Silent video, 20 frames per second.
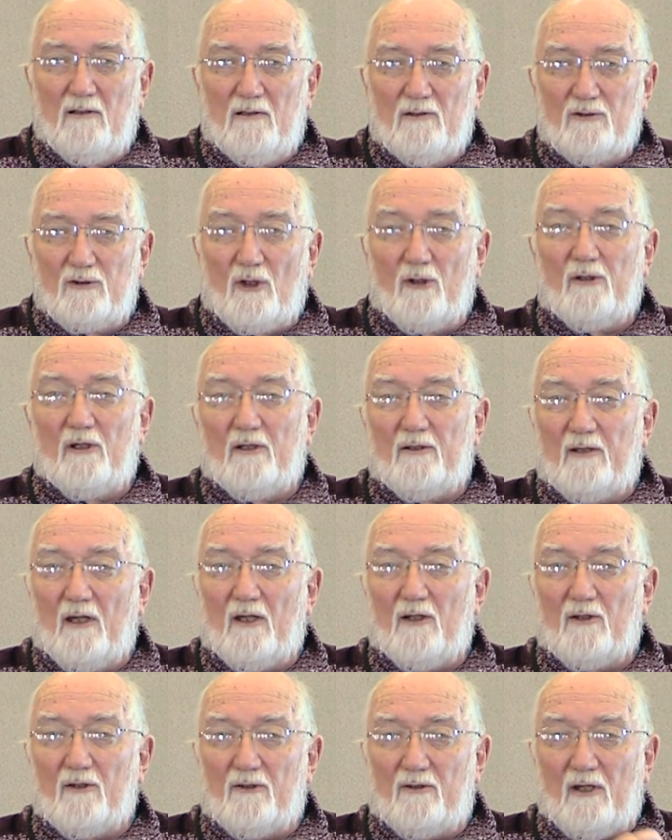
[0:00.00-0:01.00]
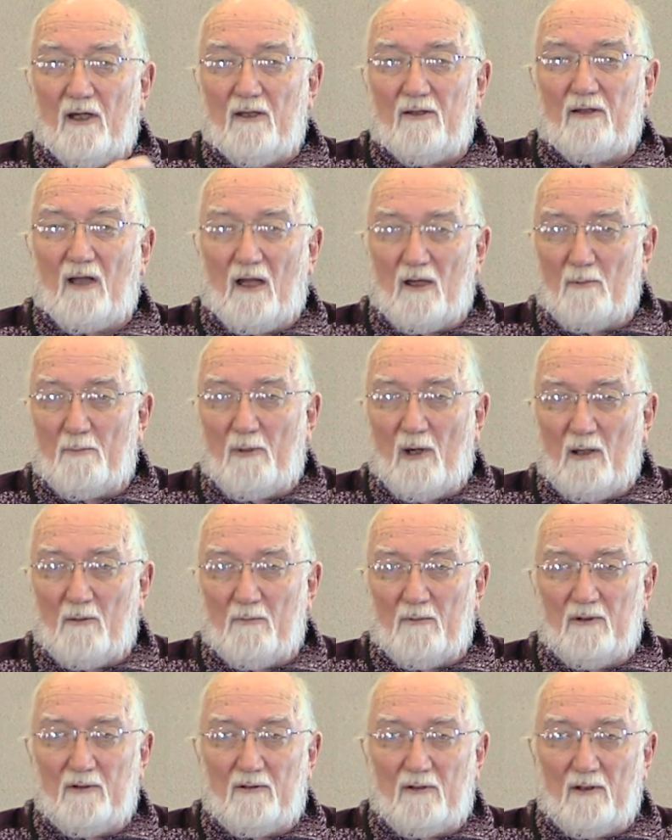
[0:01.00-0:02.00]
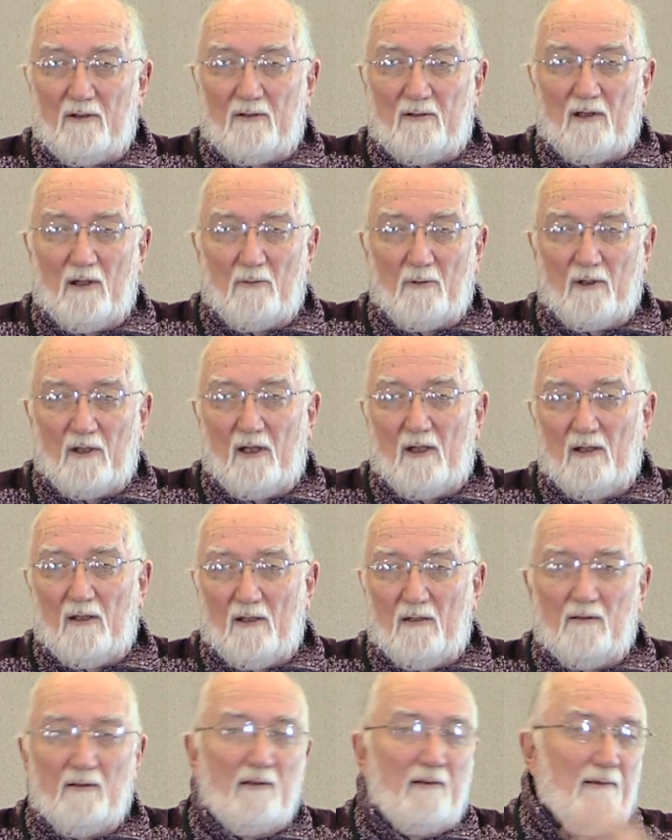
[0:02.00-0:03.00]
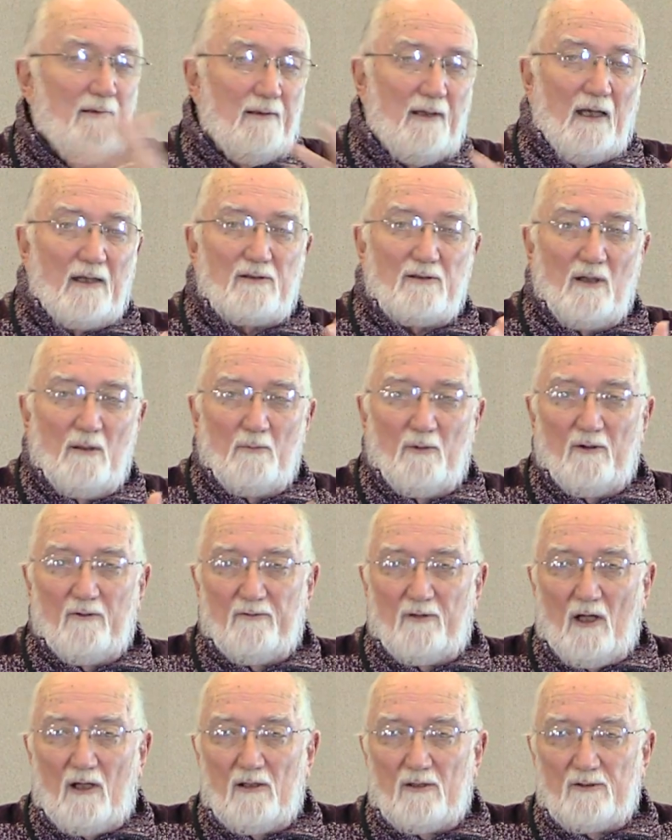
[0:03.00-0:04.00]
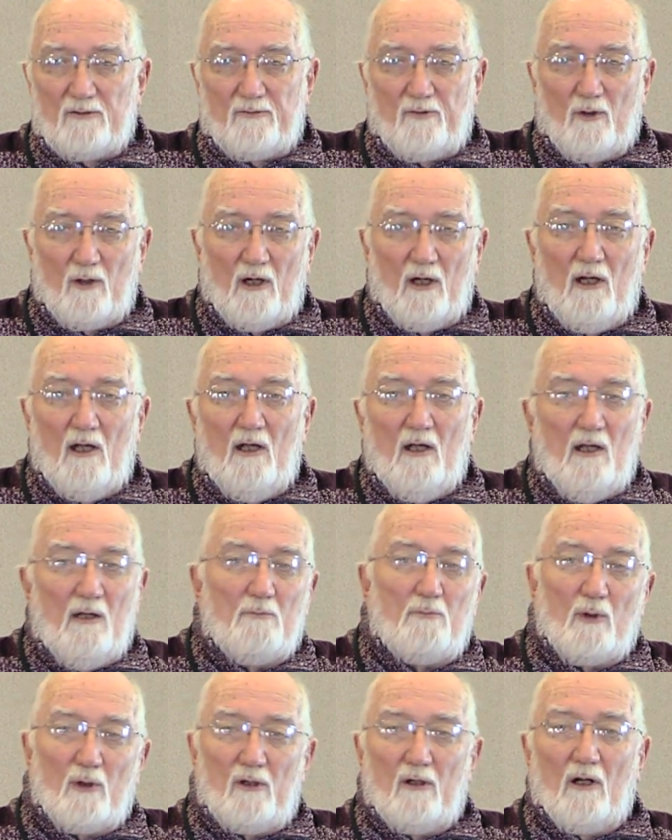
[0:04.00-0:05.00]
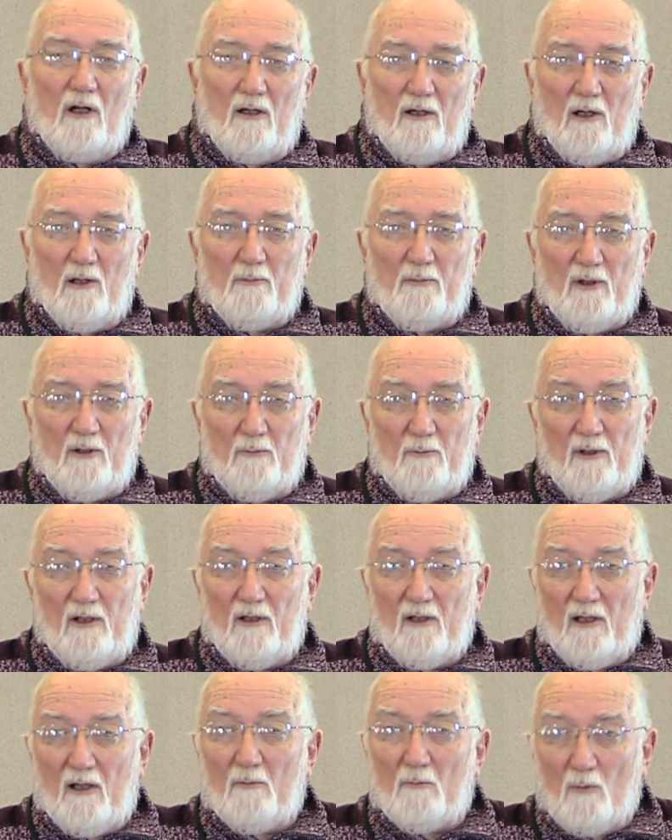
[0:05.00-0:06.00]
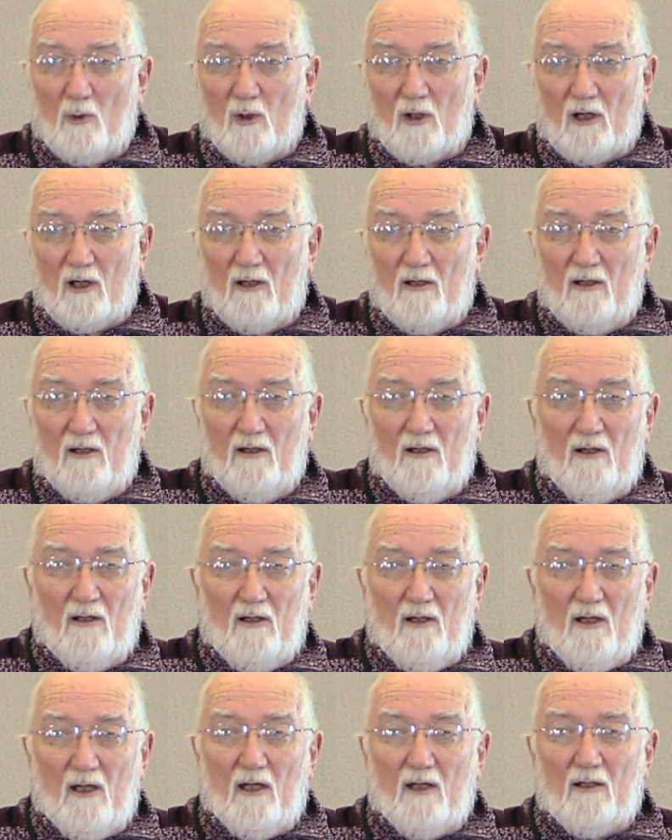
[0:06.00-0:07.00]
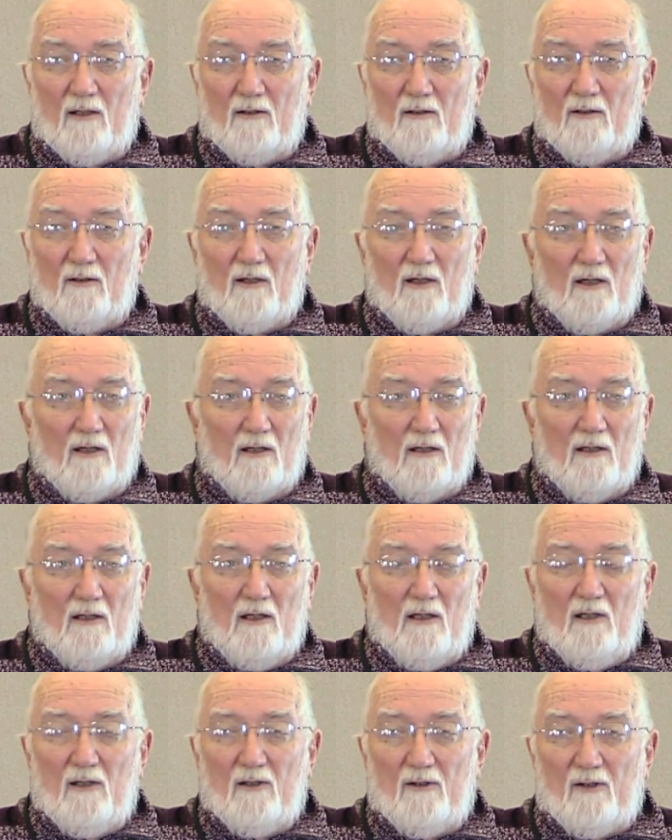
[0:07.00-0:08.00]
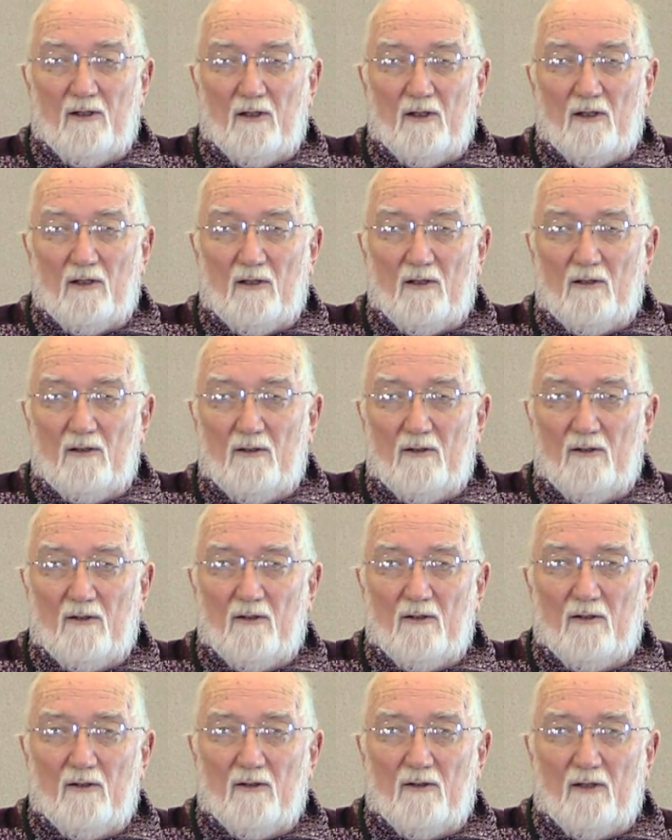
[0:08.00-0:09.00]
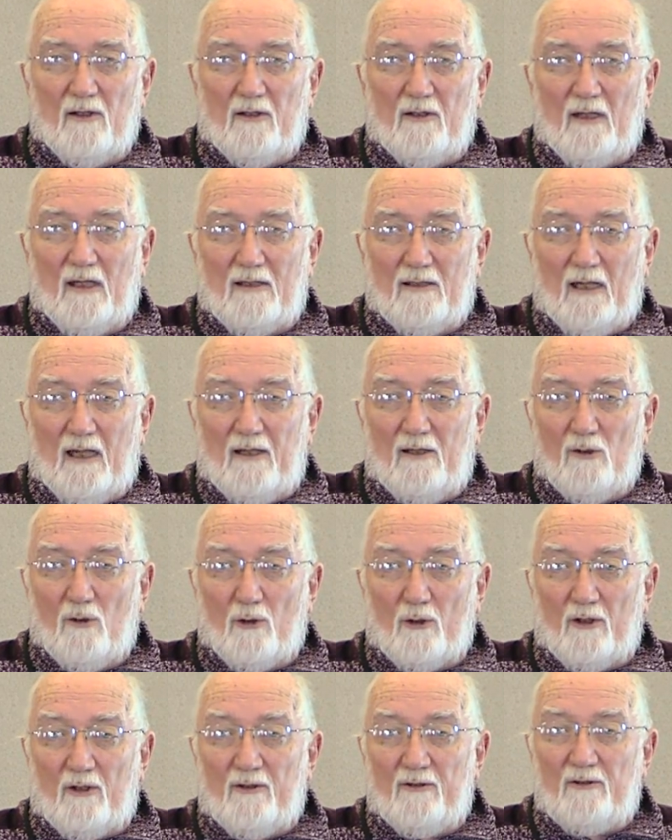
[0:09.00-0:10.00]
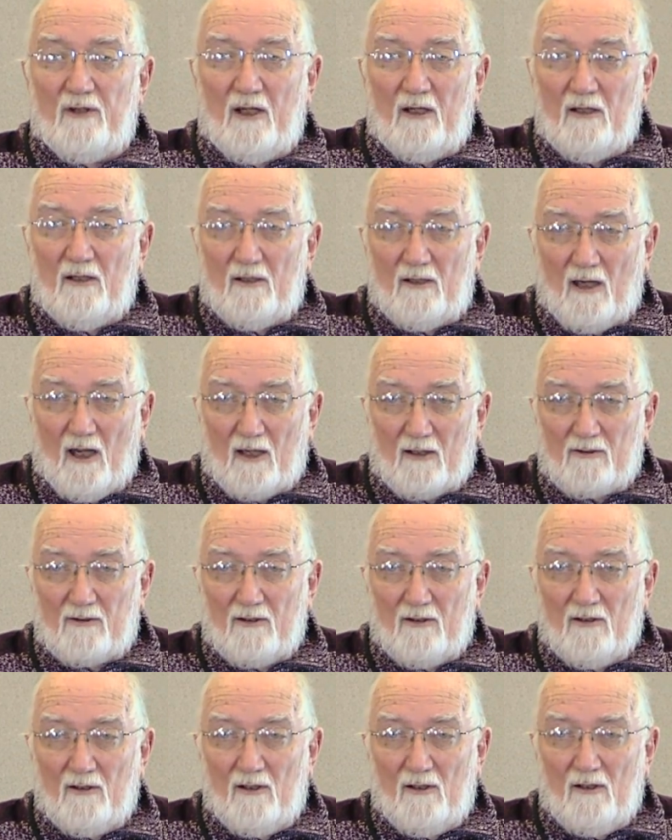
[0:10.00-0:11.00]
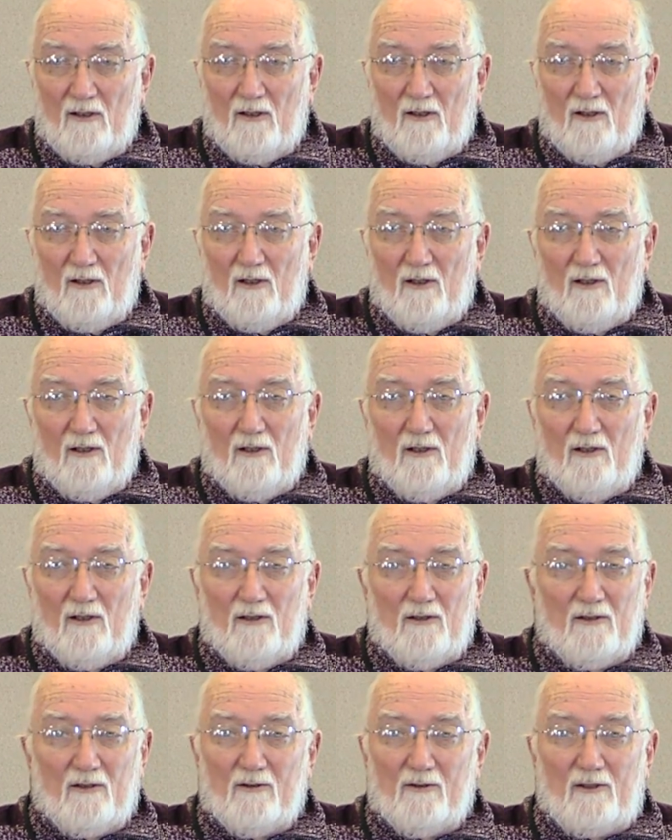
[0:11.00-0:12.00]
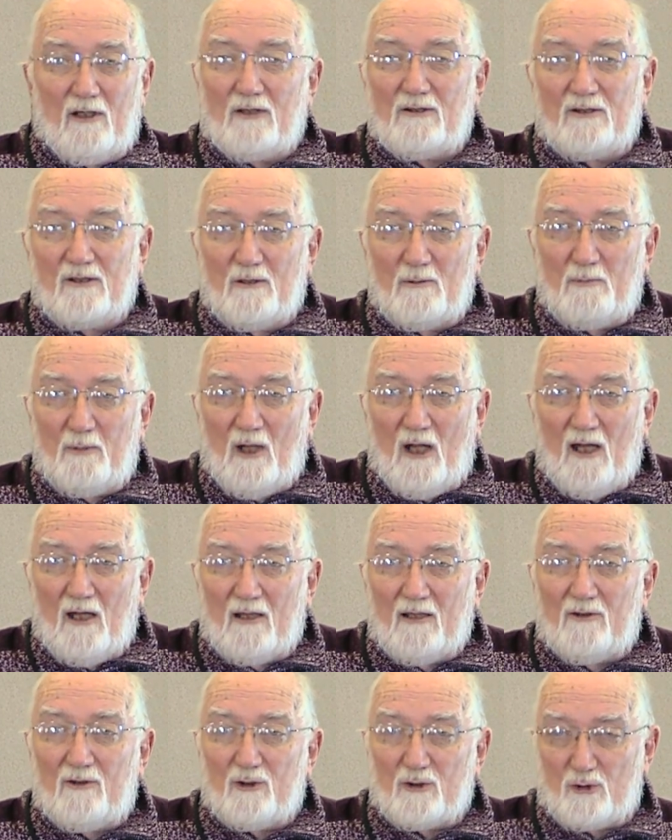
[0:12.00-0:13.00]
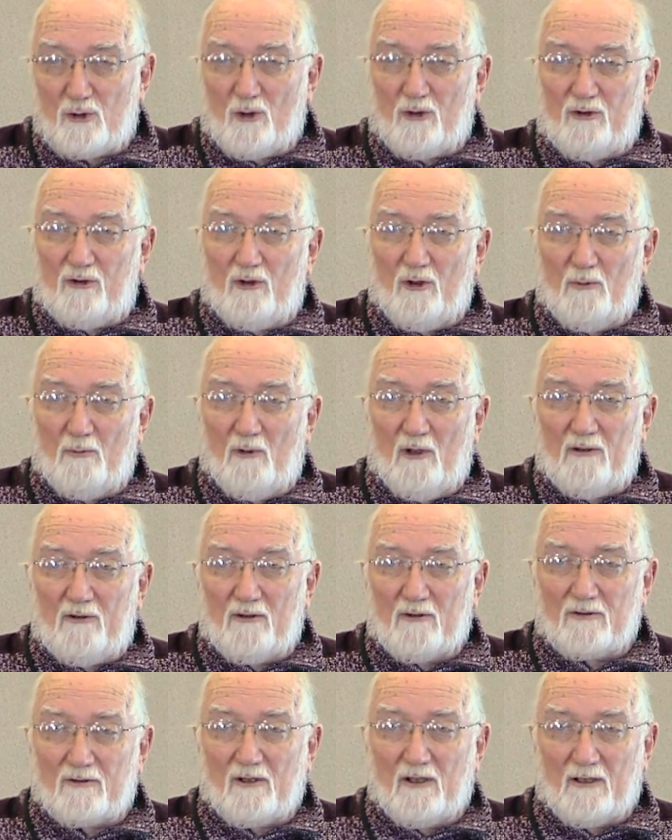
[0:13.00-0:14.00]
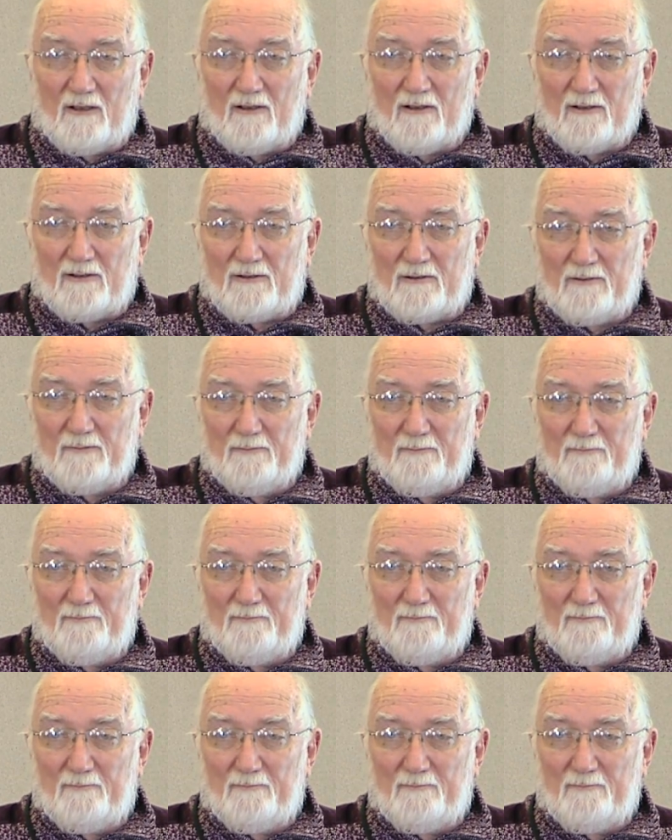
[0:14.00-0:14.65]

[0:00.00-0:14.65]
so that they could take that apartment that they were getting X number of dollars for, put it on Airbnb and get more. And the Landlord and Tenant Act doesn't apply to short-term rentals like this.